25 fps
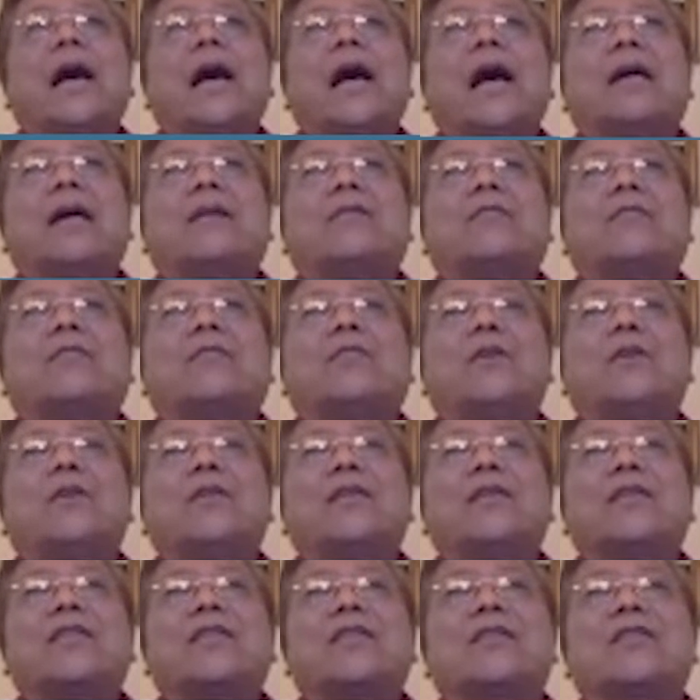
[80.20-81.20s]
and with
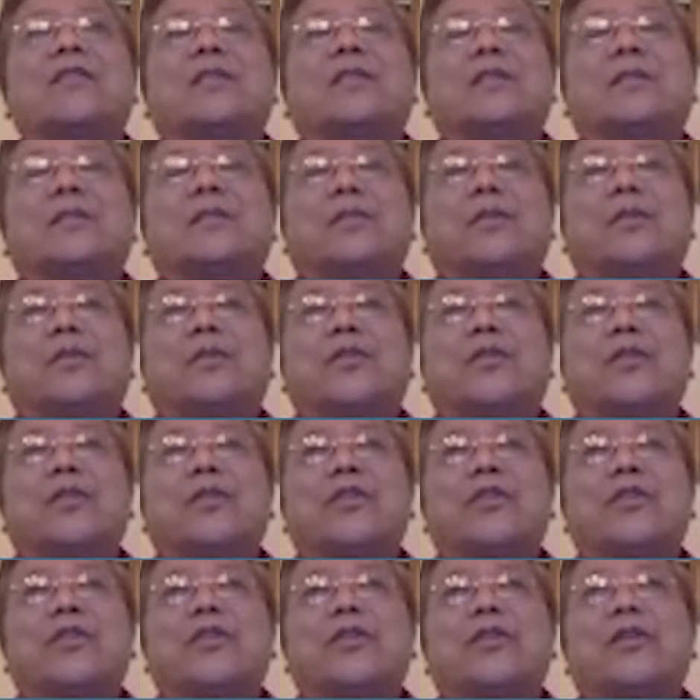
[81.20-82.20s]
a certain
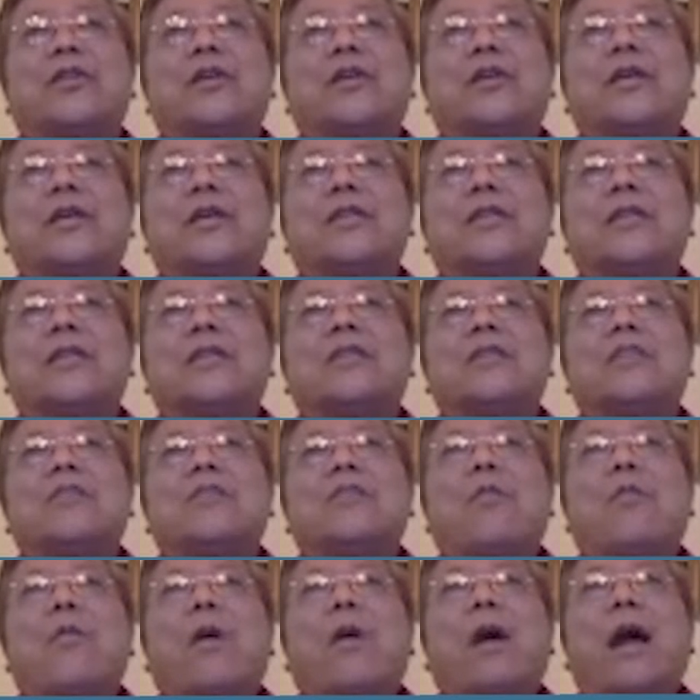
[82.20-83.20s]
procedure, then
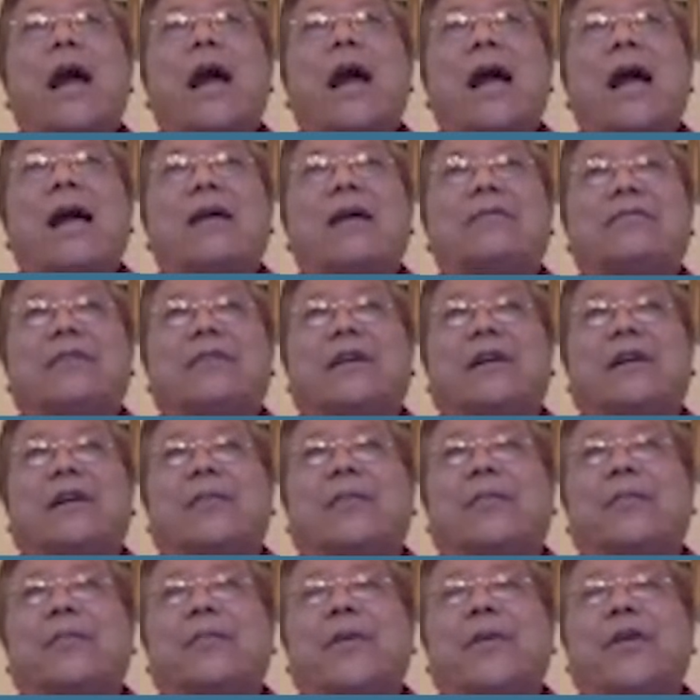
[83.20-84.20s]
we will have
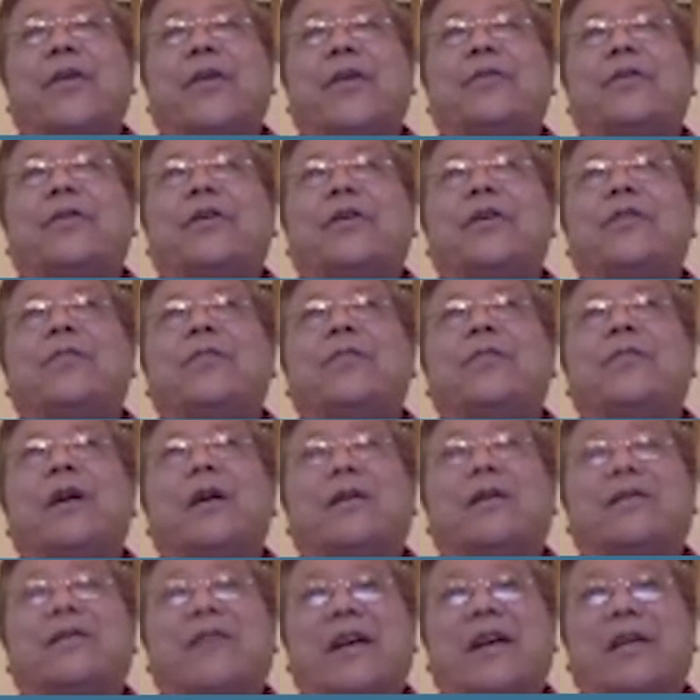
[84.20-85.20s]
a QQ
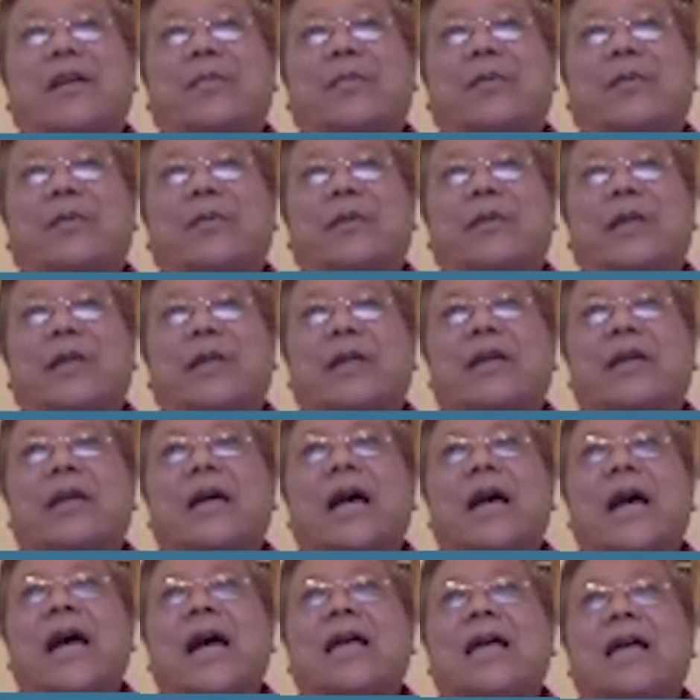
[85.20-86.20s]
modified protein.
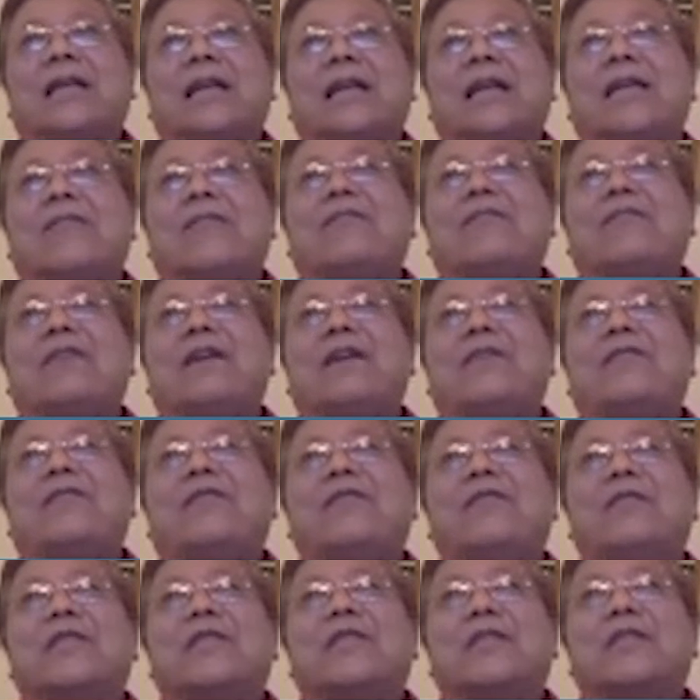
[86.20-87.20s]
At the in
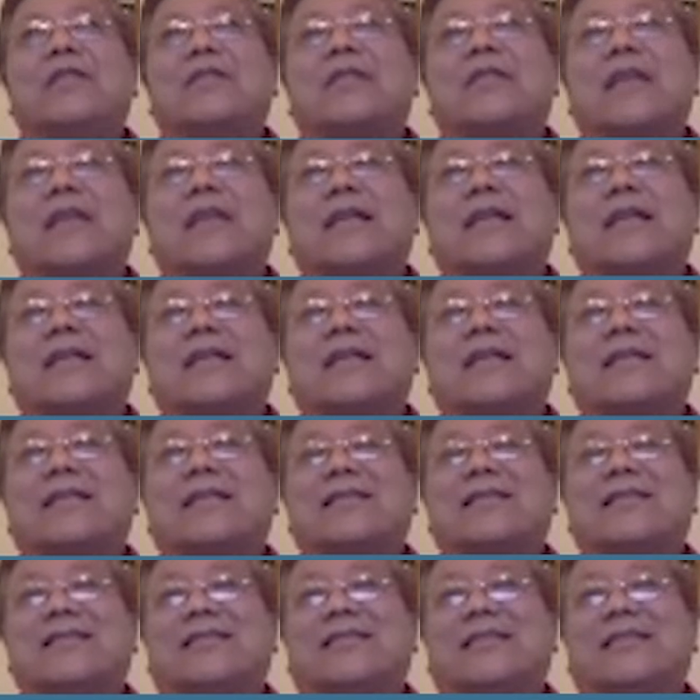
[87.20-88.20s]
vivo cell settings,
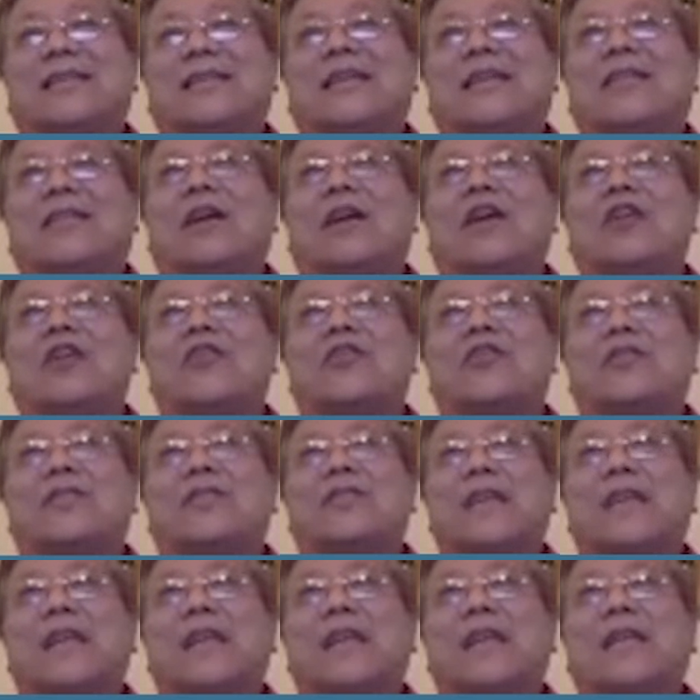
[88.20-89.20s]
cell culture
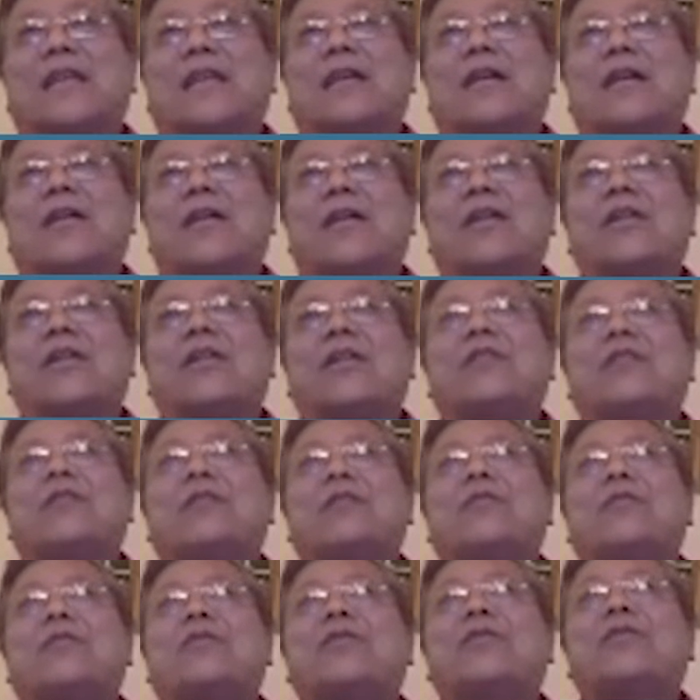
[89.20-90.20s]
setting, all you need to
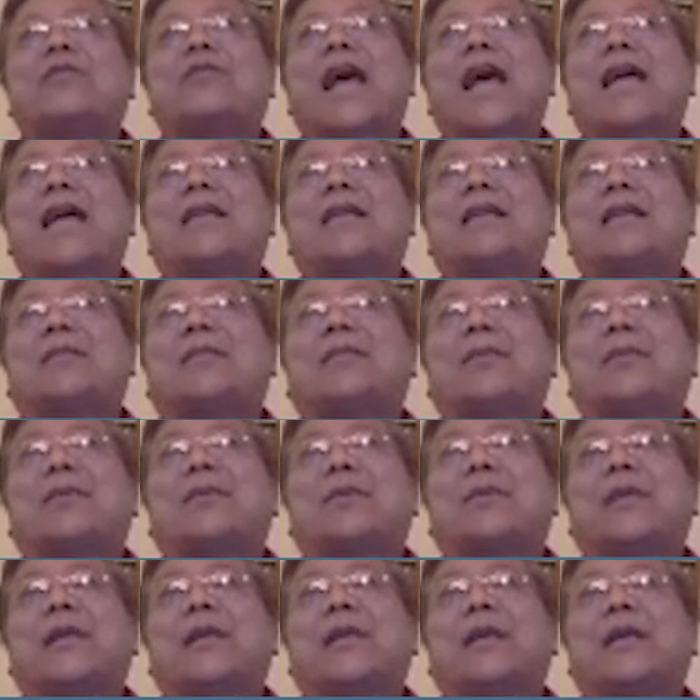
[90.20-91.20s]
do is just add the
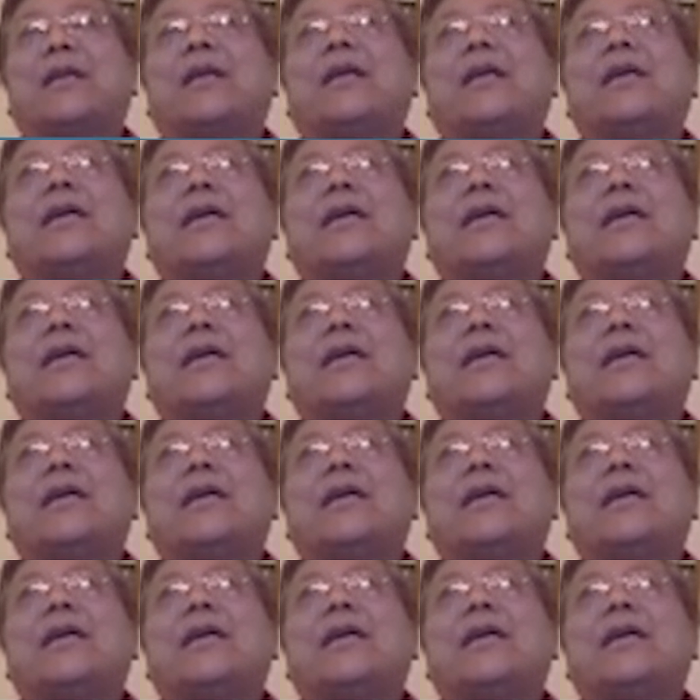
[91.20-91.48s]
protein,